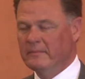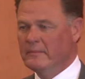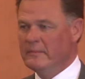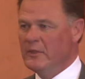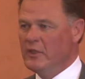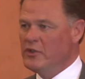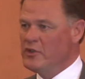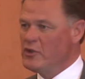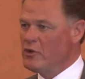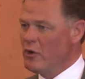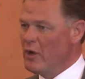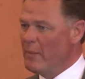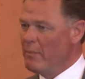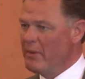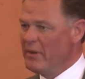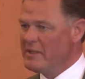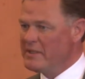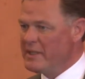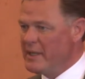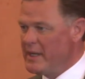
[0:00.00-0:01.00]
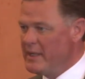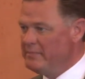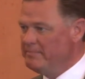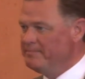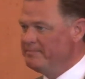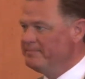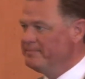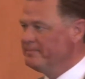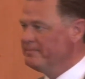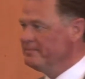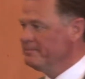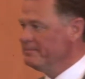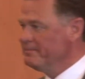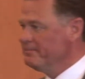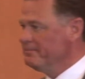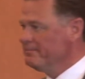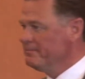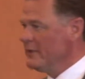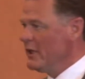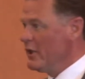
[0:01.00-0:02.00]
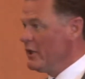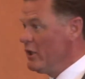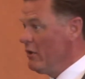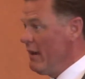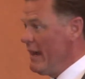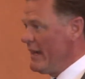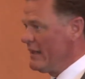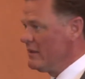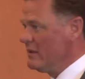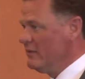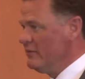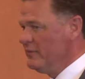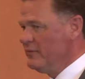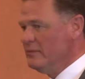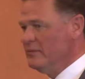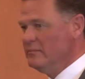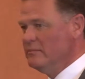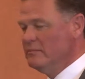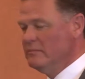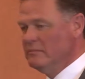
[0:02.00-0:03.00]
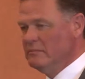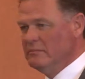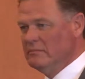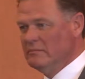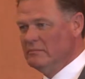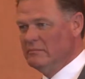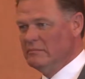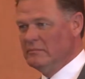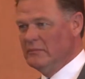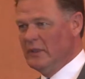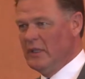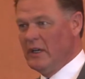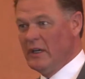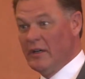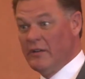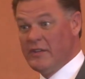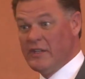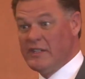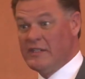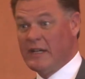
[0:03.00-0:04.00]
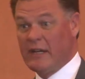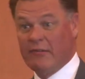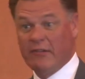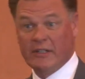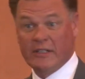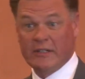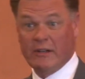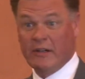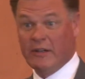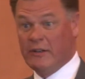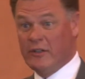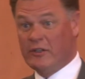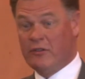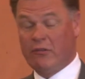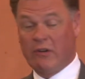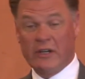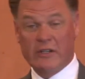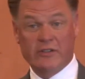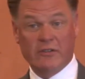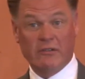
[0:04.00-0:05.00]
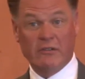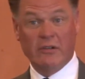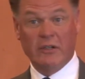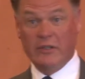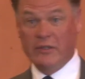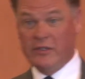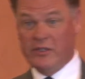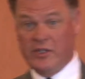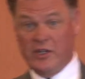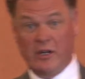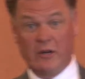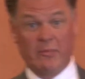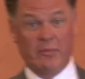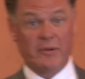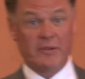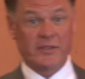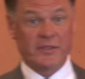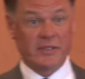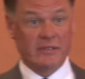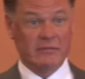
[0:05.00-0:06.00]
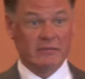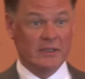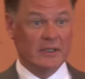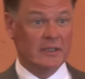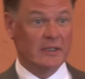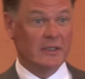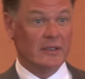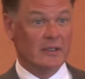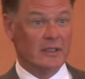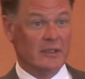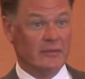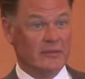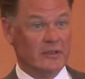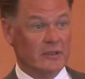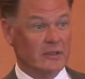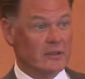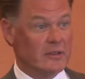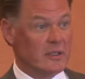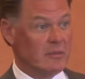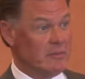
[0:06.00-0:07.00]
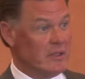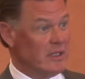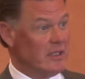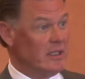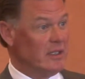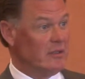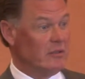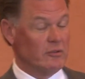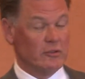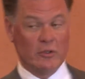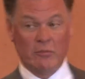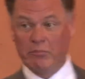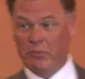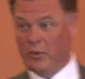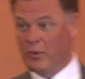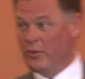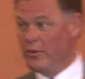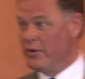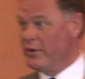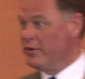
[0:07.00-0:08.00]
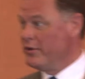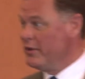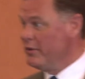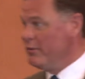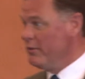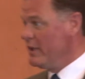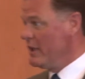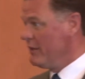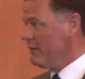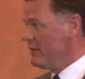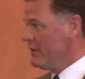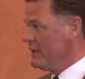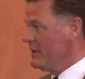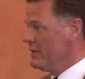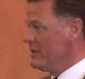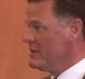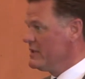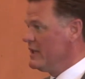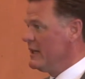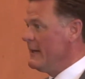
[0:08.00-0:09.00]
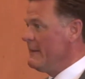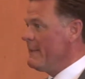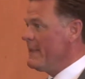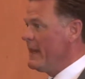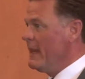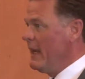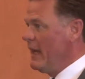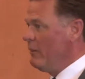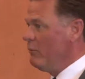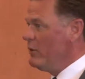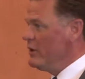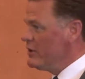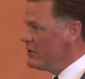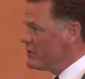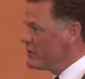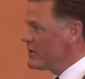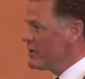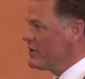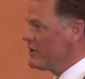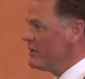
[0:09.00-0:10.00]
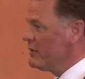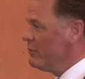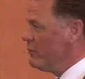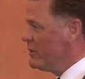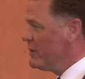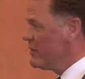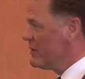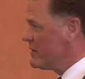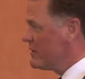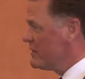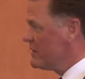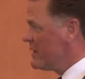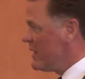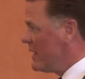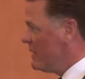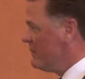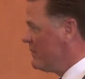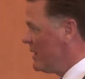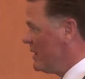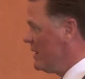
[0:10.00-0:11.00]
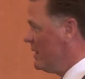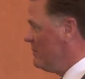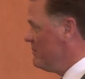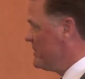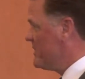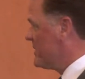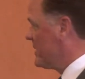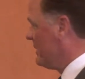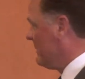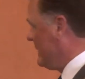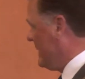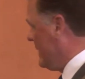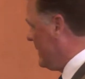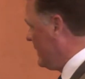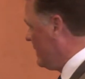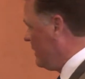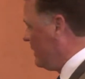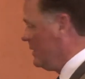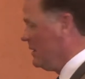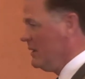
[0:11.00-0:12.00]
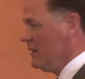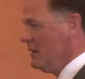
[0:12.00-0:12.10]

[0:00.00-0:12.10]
Do you show up on time? Are you active? Are you the secretary, are you the treasurer, are you the chairperson of your committee or your board or whatever it is? And when your time comes to lead,